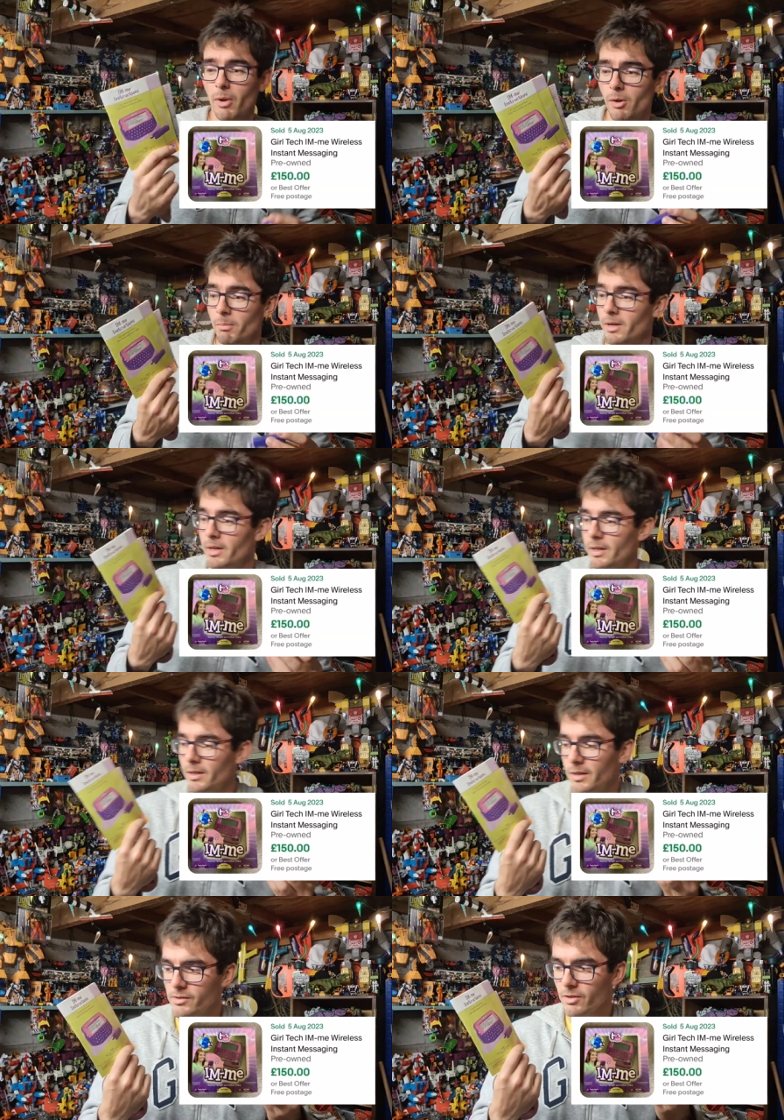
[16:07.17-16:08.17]
bomb.
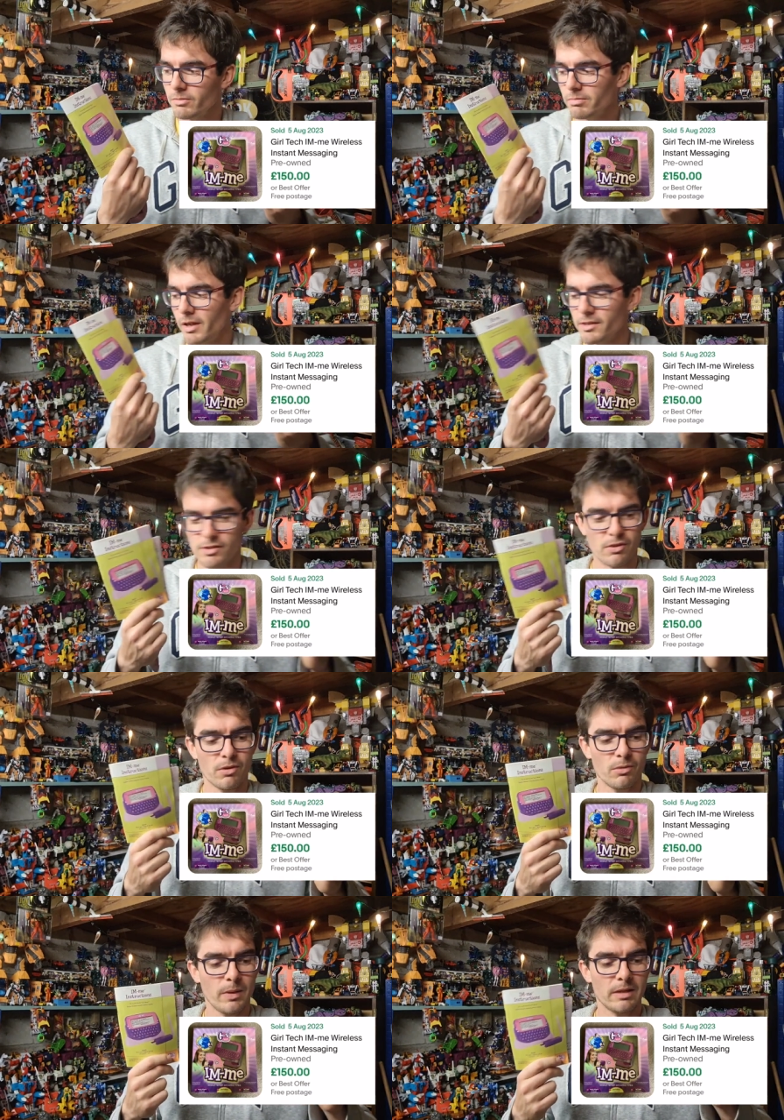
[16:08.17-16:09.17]
So I just
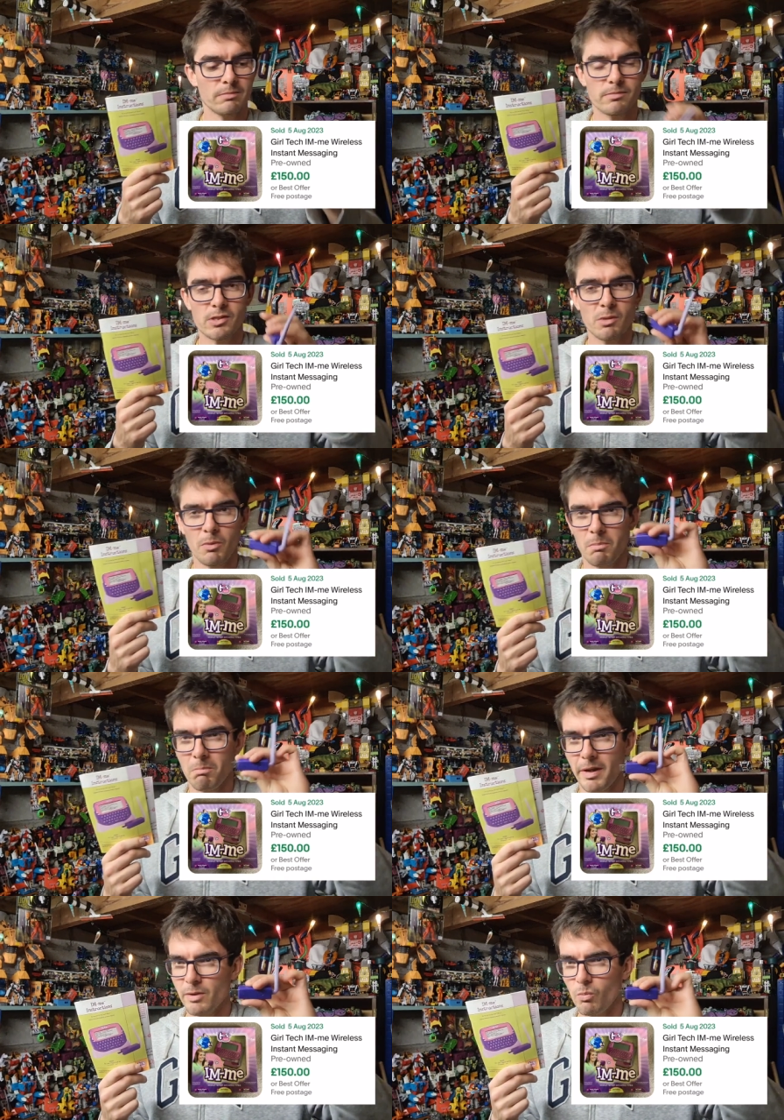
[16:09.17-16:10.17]
thought, well, someone
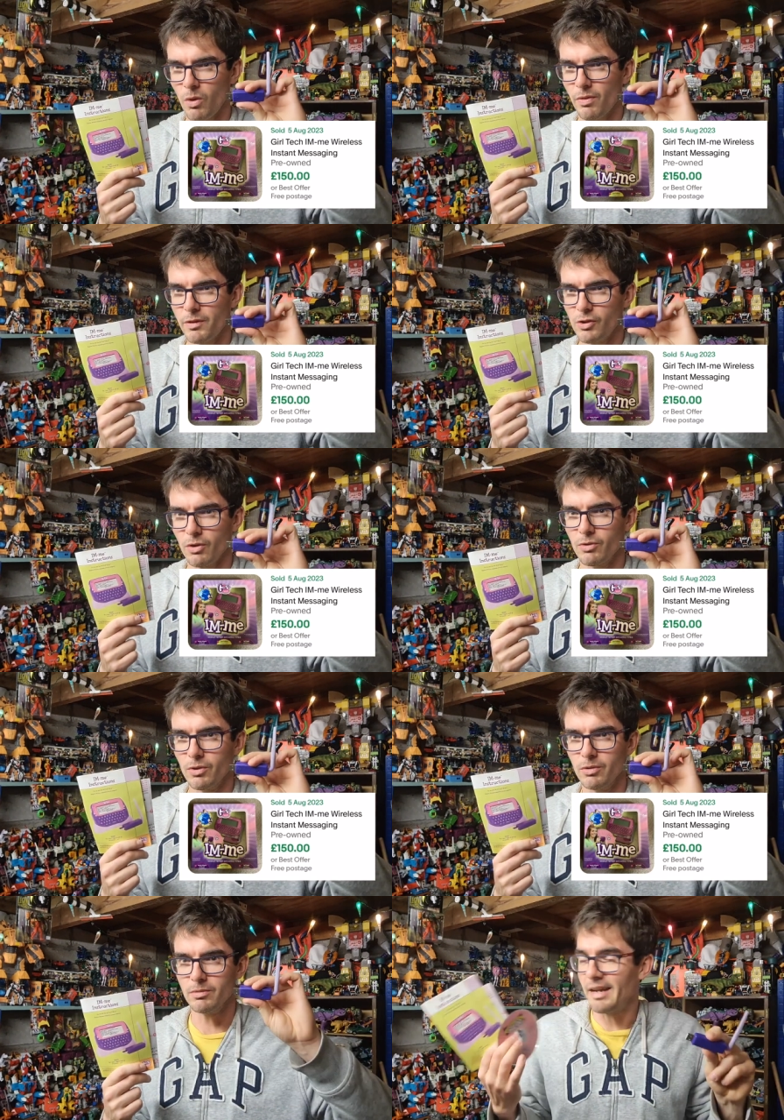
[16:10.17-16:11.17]
might want the
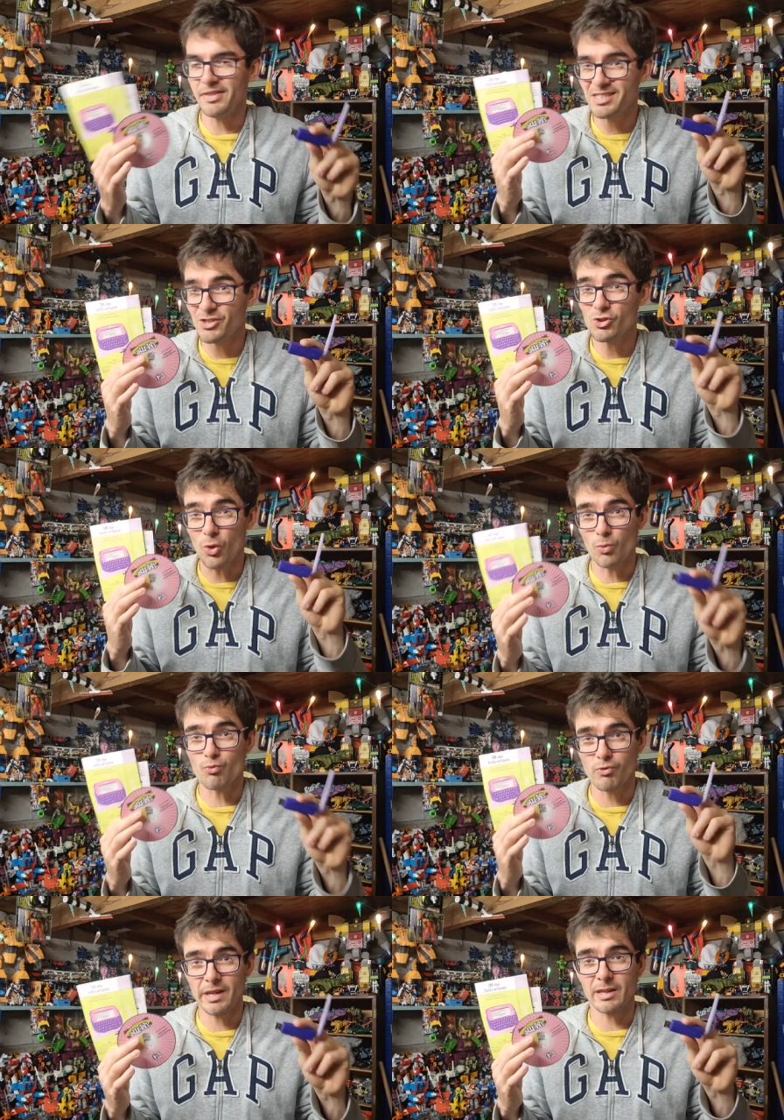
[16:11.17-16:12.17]
dongle, and this is sold
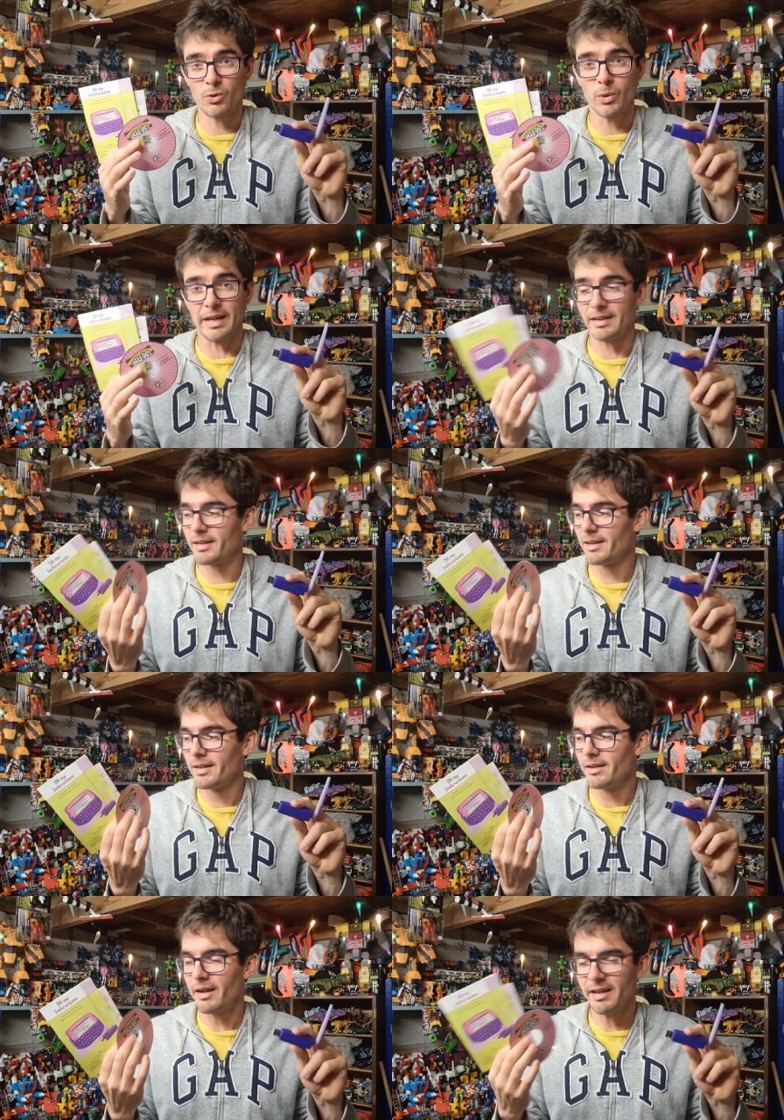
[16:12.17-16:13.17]
really quick.
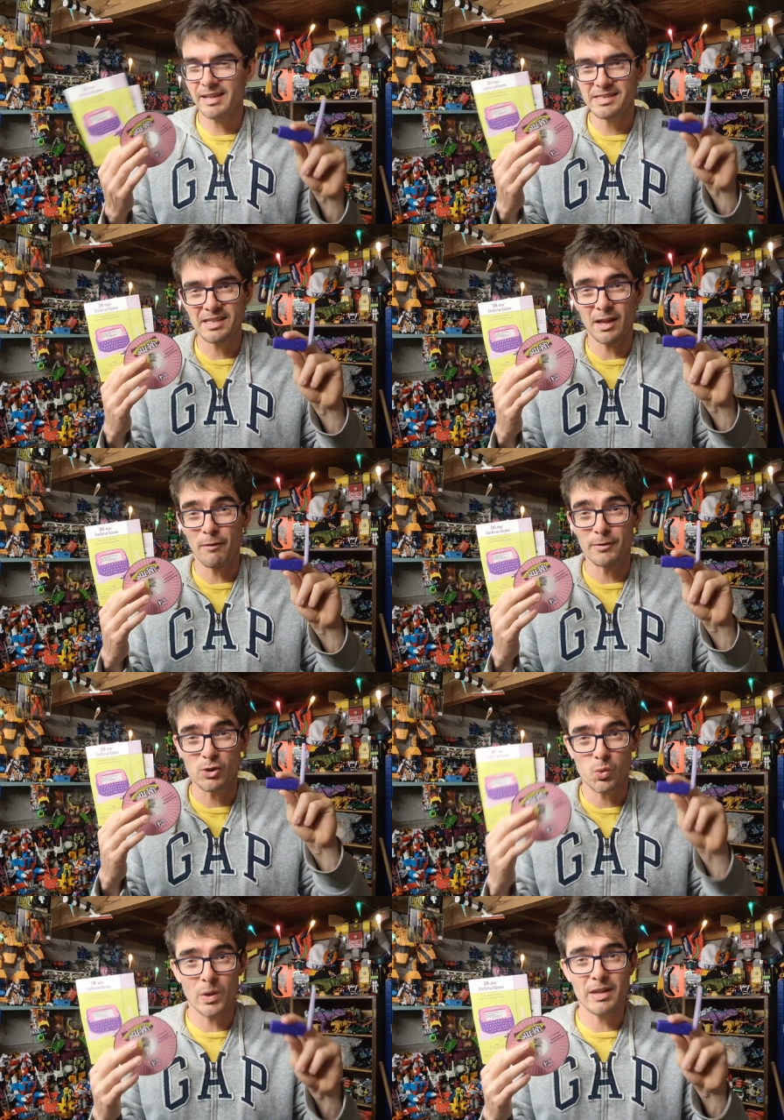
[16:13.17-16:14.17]
I listed it up for
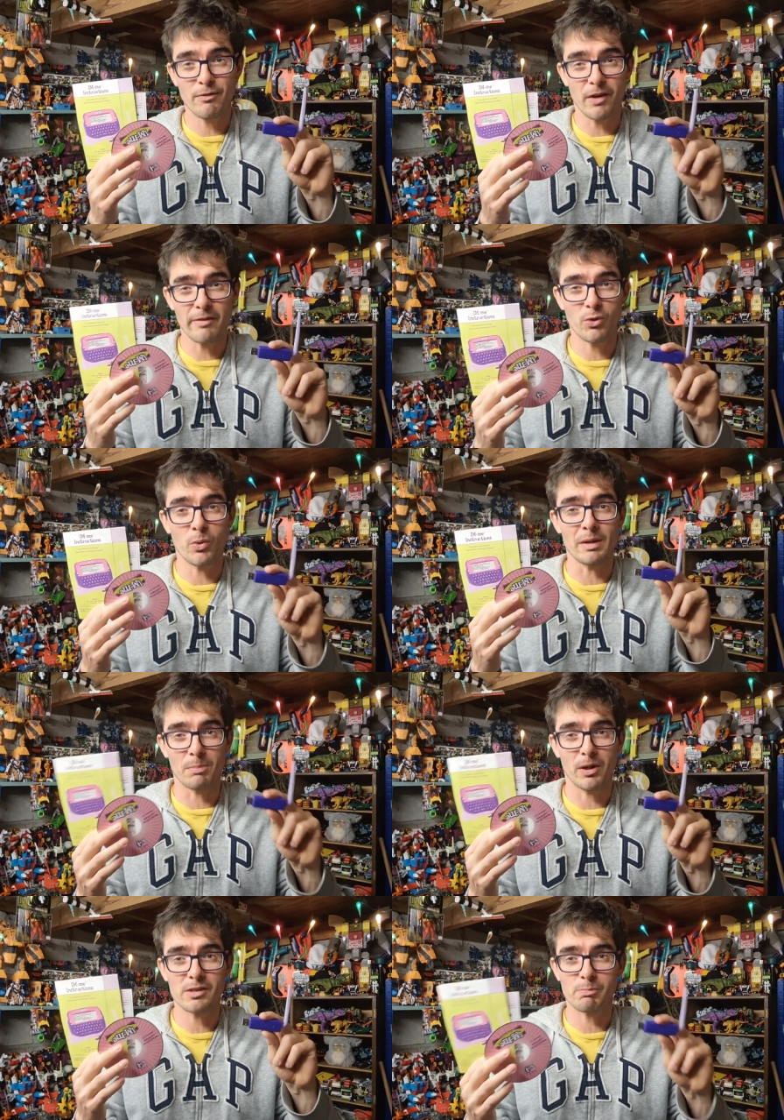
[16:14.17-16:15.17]
twenty-five quid
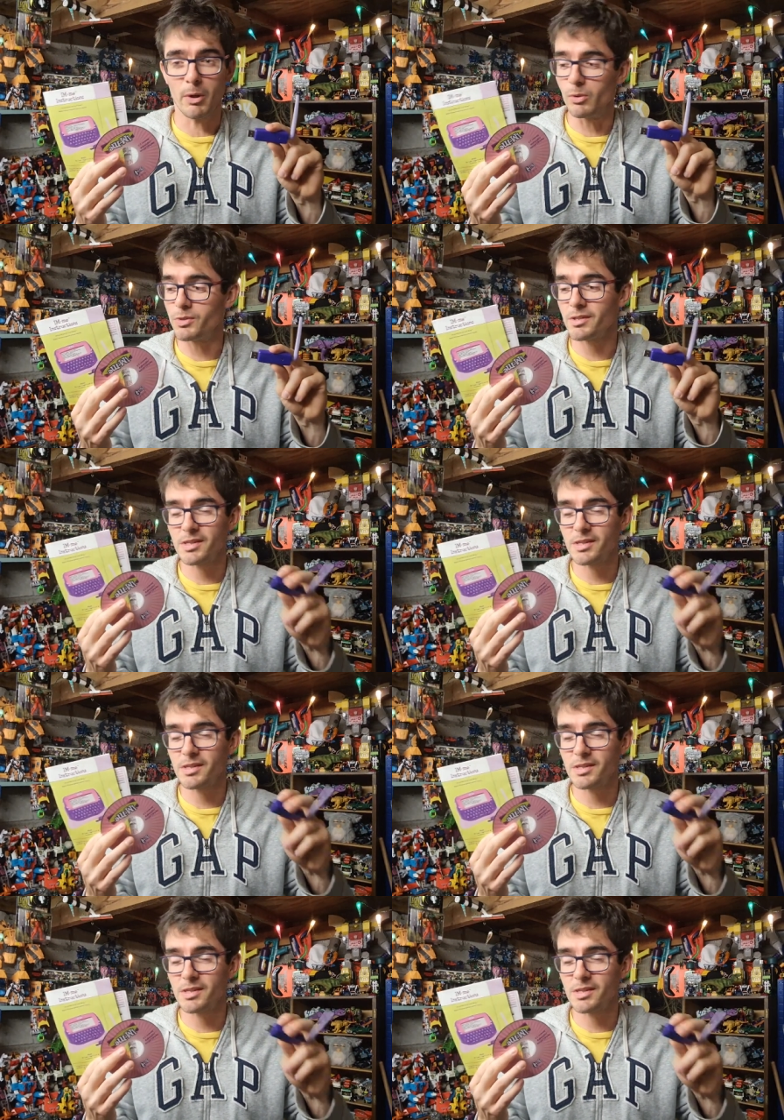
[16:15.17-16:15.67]
plus post,